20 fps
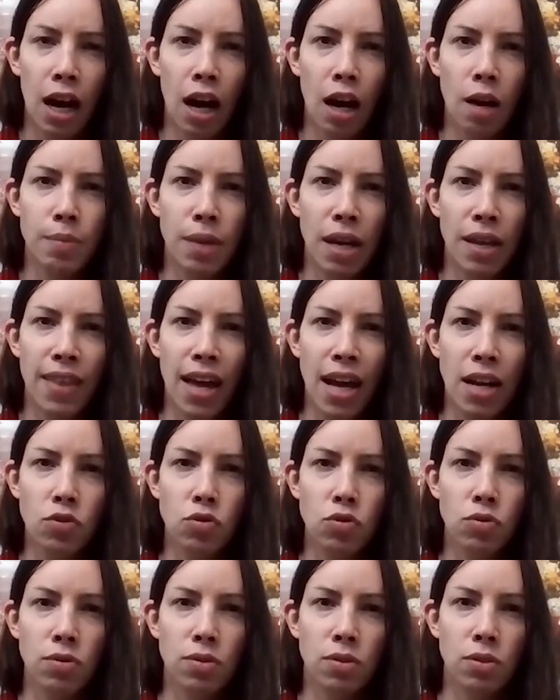And
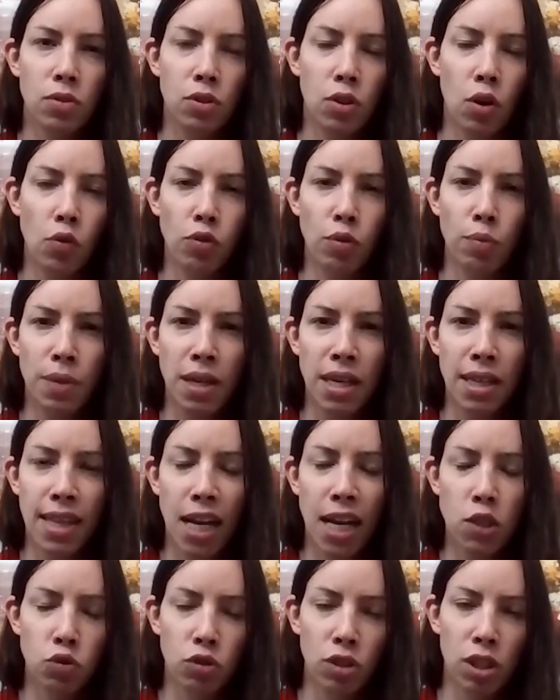that's, you know, for
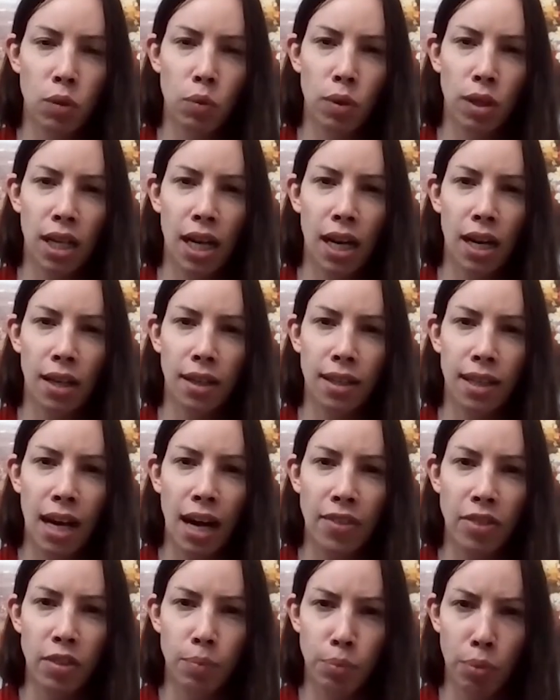me, that's really what kind
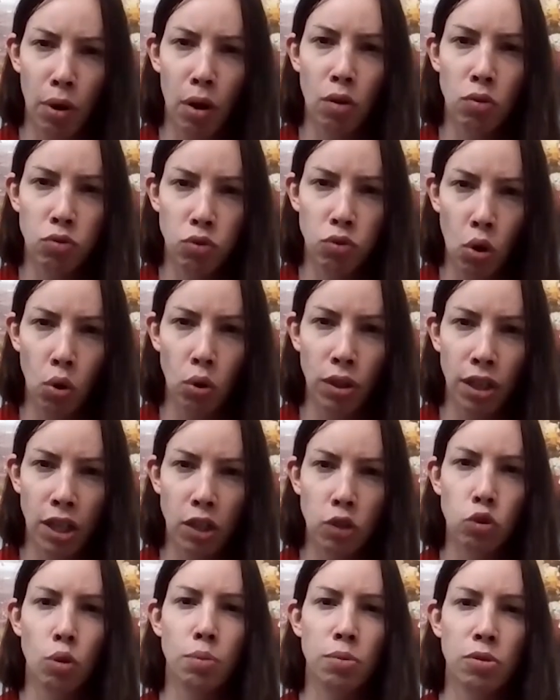of got the ball
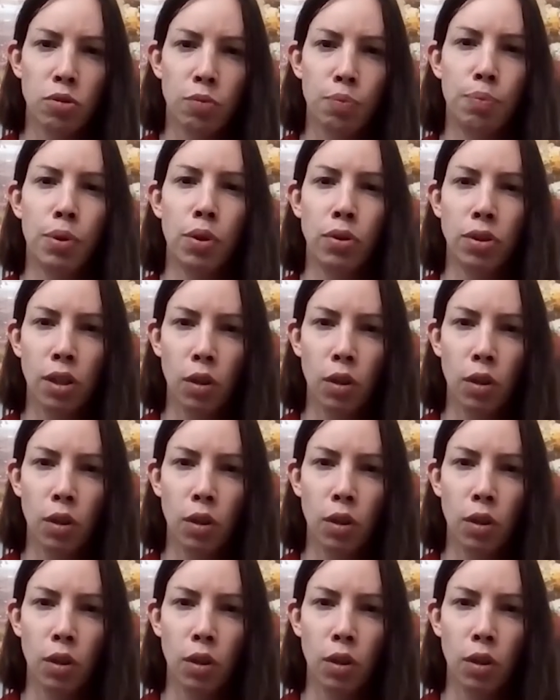rolling in terms of